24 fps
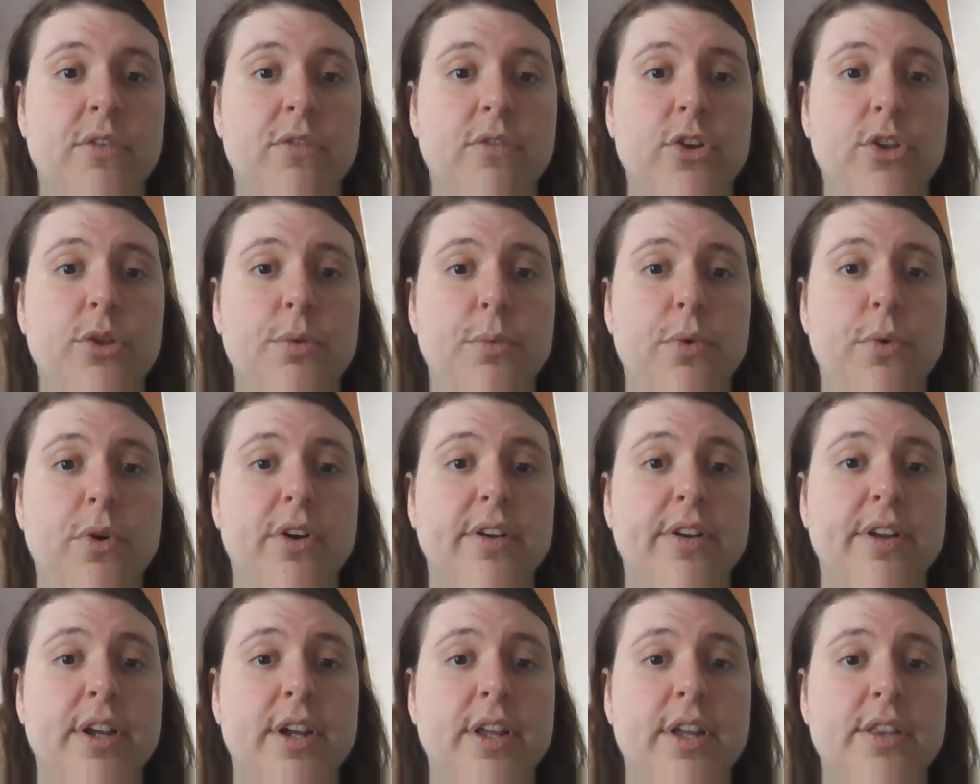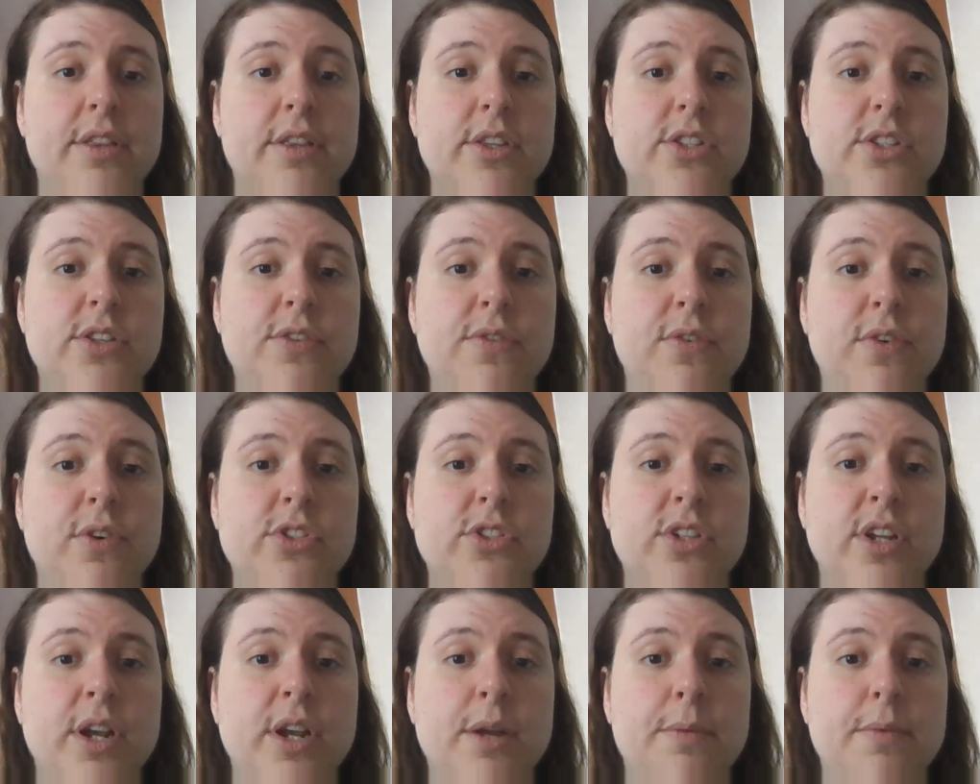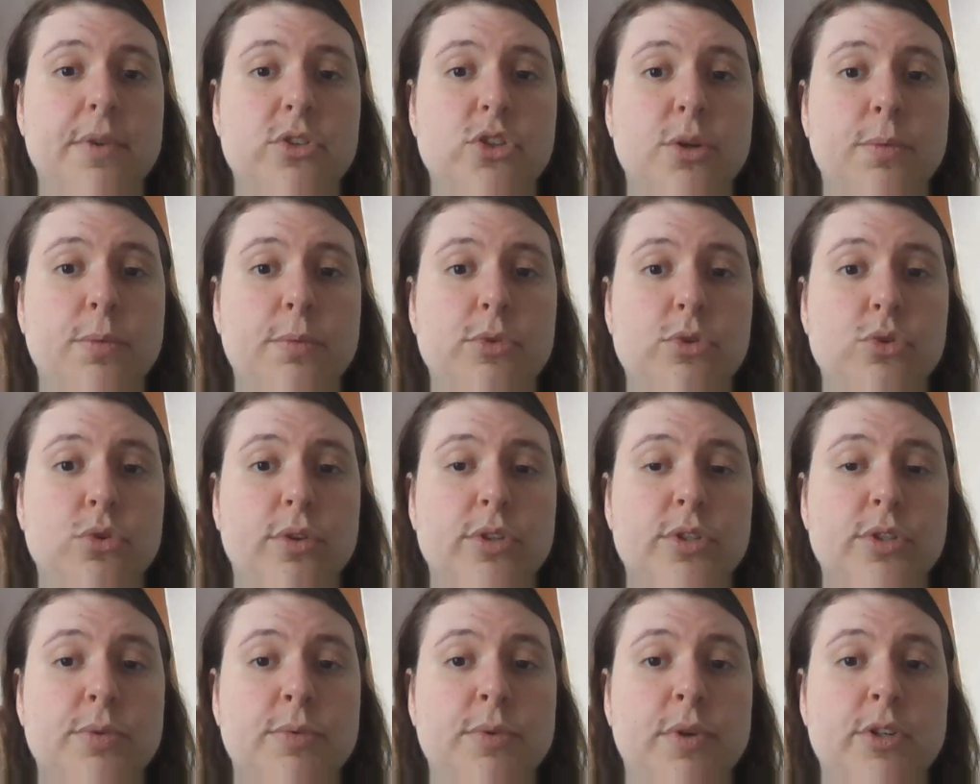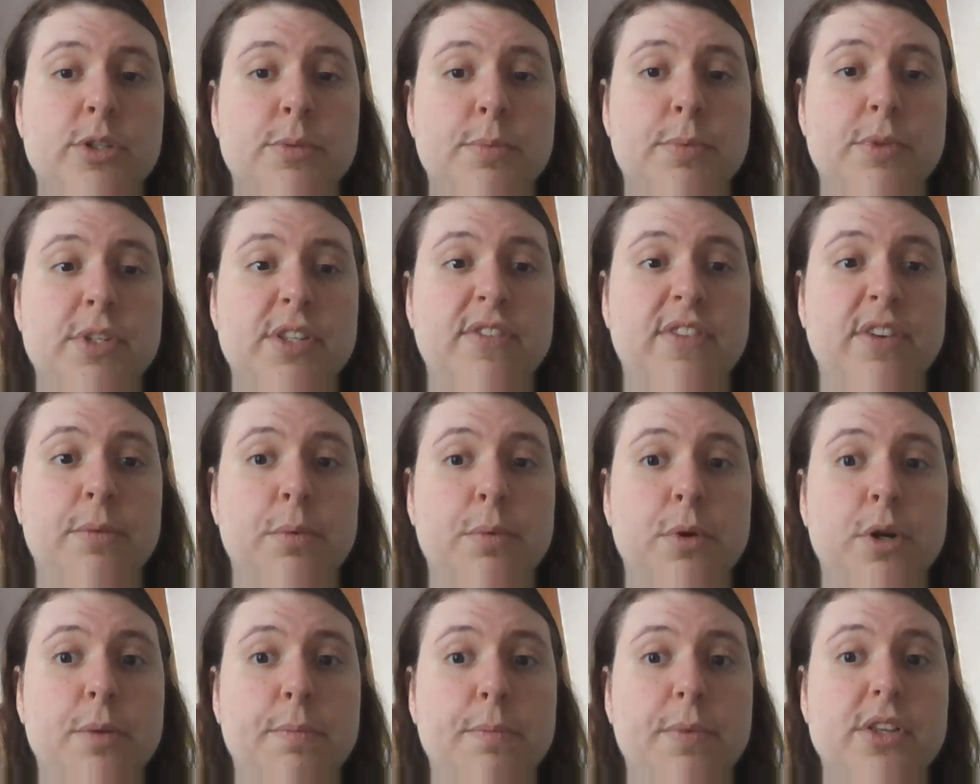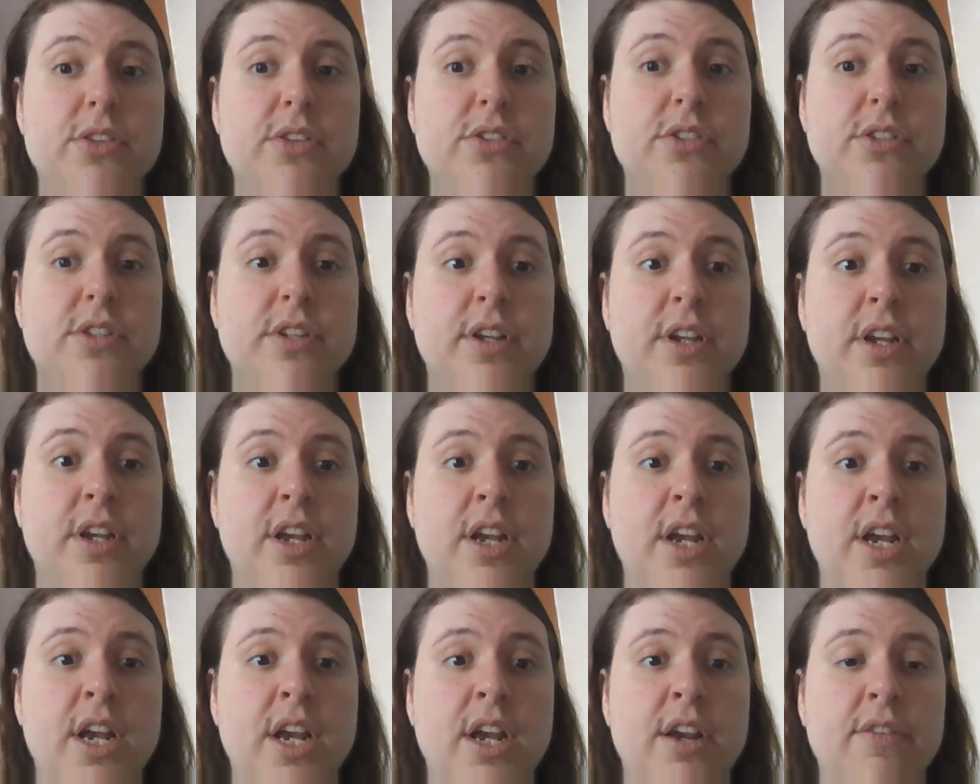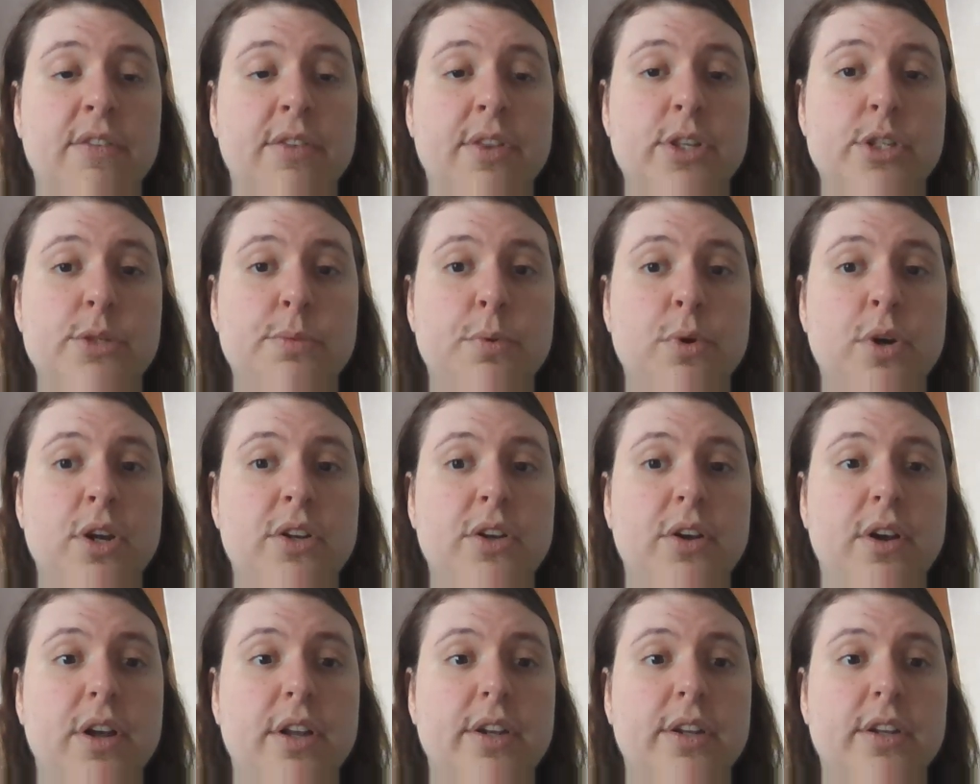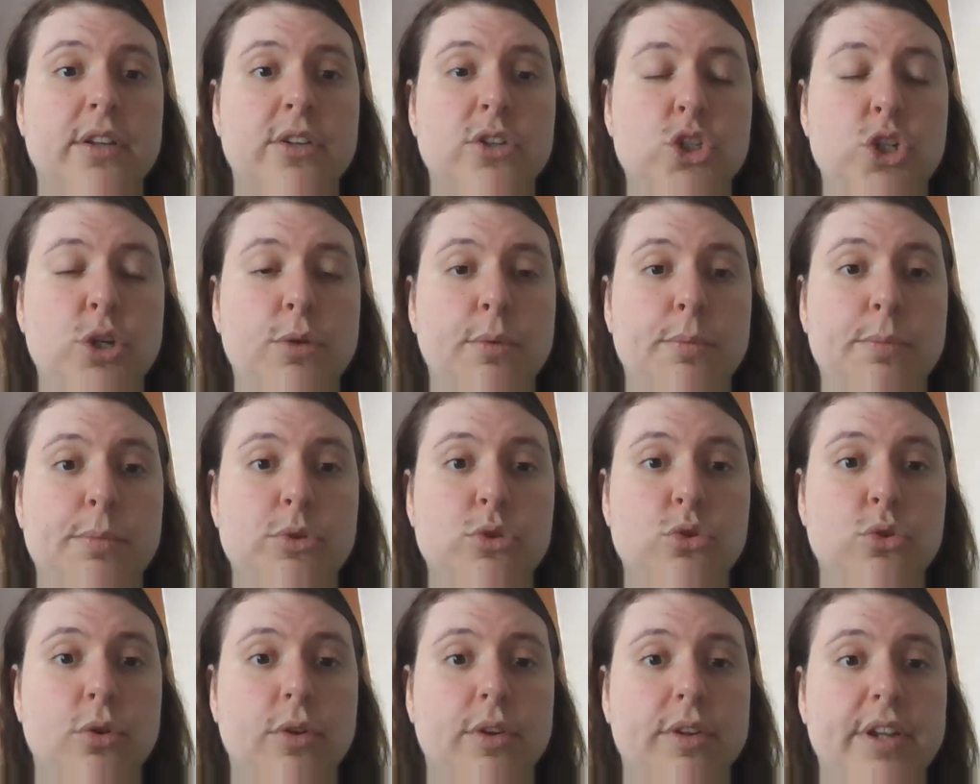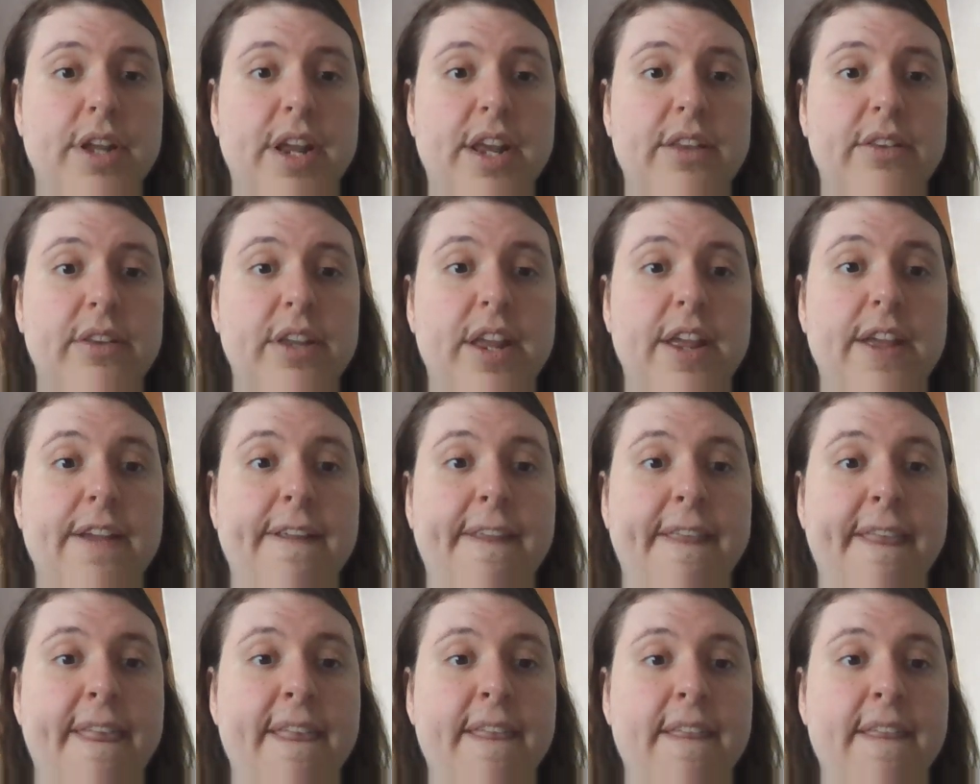Furthermore, this is the first time that she patrols for no specific purpose. From this point on, she will patrol nightly.